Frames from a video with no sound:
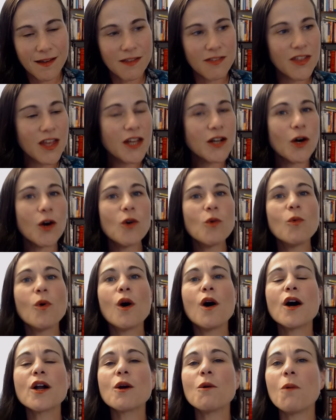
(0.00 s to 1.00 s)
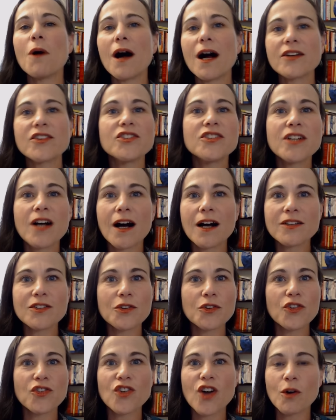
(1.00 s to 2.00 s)
They don't want to watch
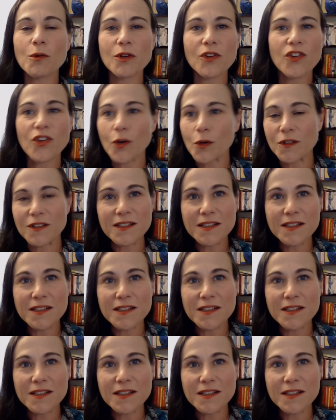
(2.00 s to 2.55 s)
Doctor So-and-so's